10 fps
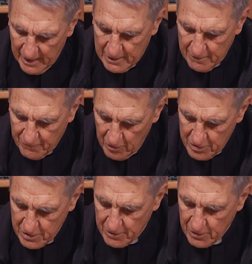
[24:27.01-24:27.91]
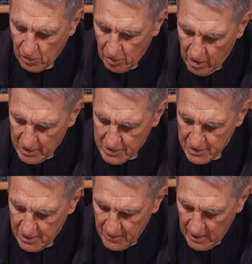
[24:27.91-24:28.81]
a devotion to the
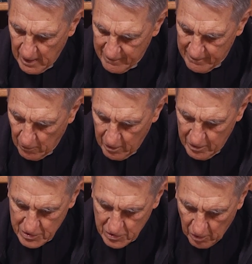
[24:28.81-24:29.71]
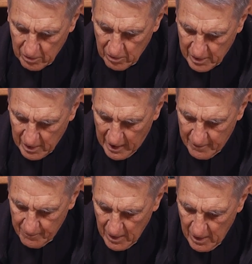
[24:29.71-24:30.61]
cross of a more historical
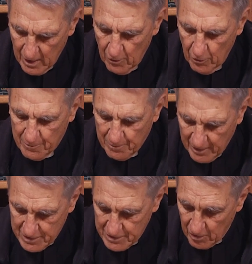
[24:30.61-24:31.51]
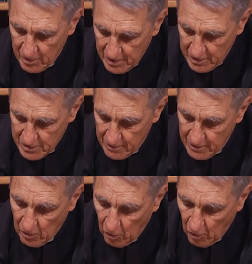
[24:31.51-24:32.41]
kind replaces the orientation of
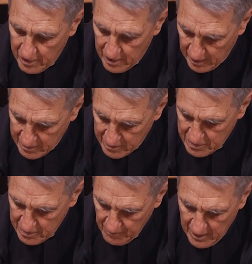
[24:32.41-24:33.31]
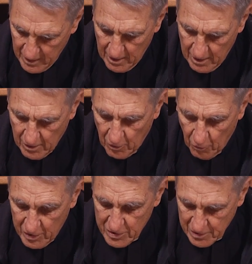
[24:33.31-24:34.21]
the Oriens to the
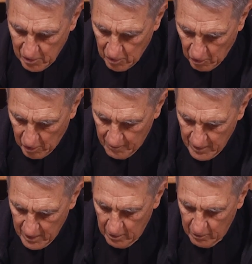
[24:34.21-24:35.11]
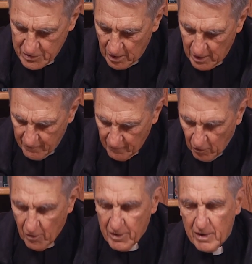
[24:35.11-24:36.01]
risen Lord, who's gone in.
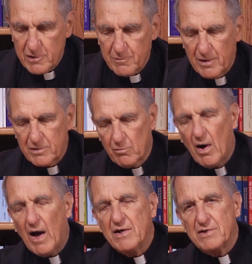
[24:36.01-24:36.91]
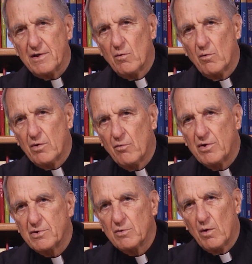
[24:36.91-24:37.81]
Oriens means rising, the
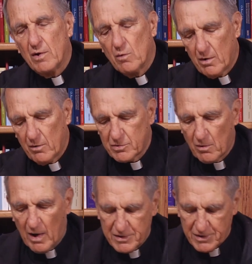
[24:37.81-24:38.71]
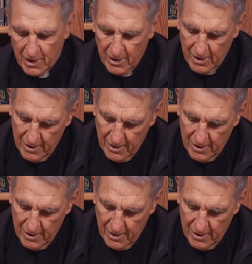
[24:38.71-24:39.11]
risen one, the one who's rising.